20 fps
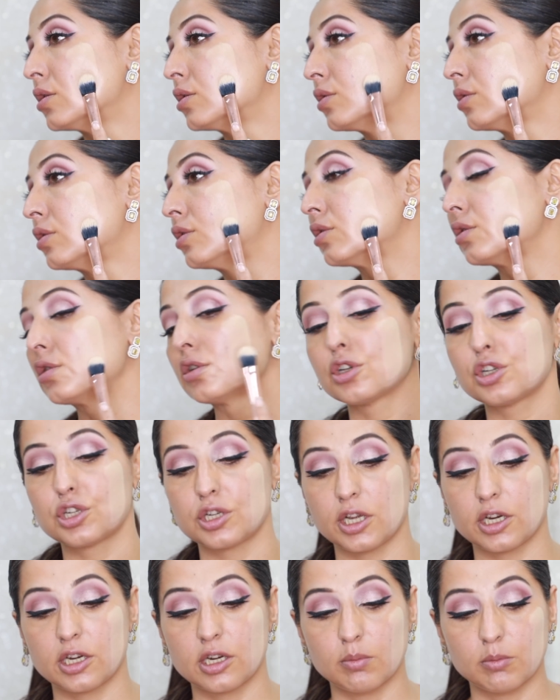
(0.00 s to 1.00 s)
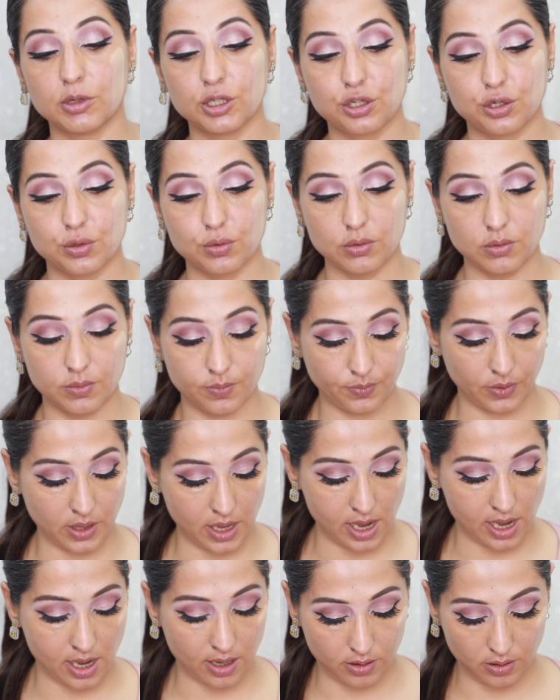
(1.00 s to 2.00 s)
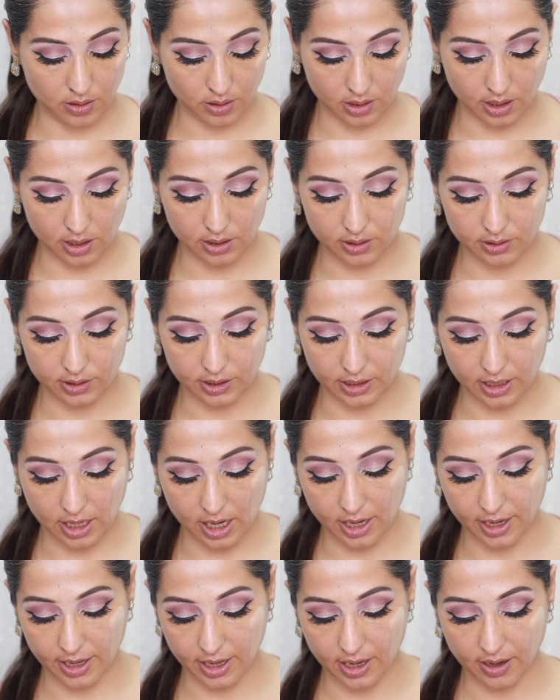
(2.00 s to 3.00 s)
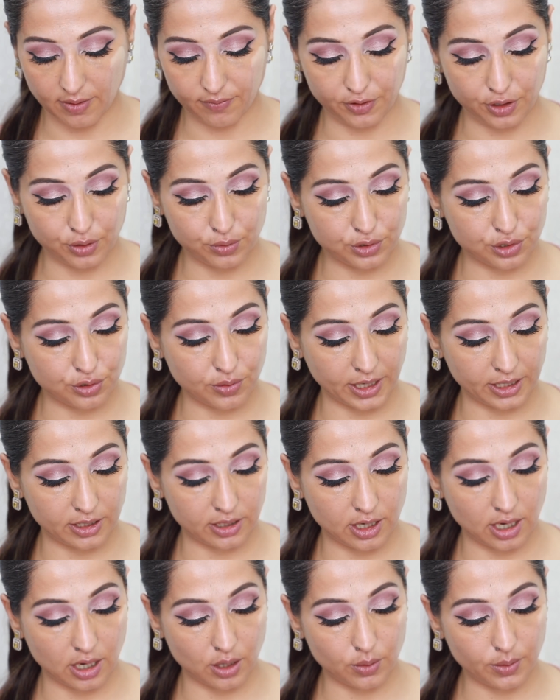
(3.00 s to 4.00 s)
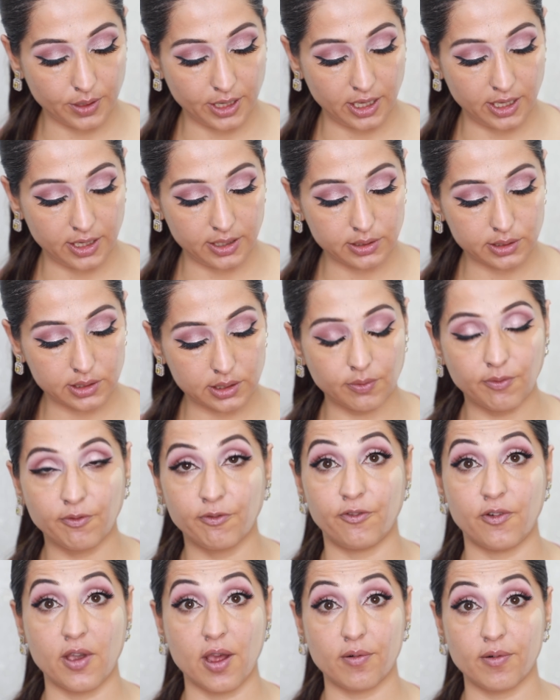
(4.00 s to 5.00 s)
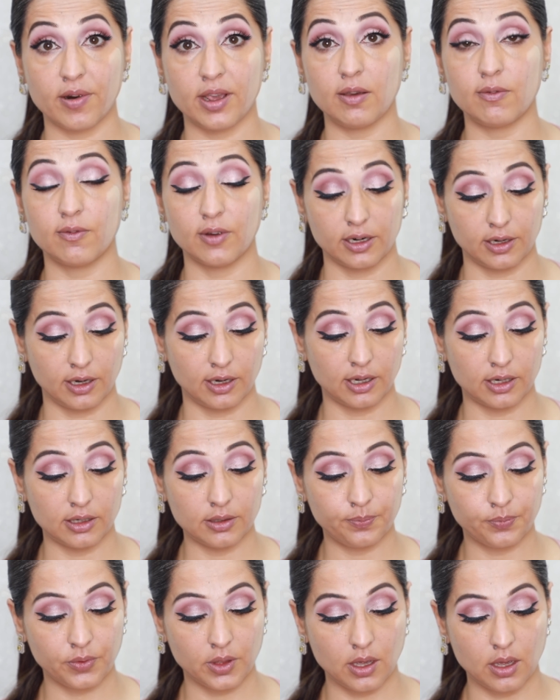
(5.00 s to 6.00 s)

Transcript: So this is shade number 2, and the color that I have used right now is Very Vanilla.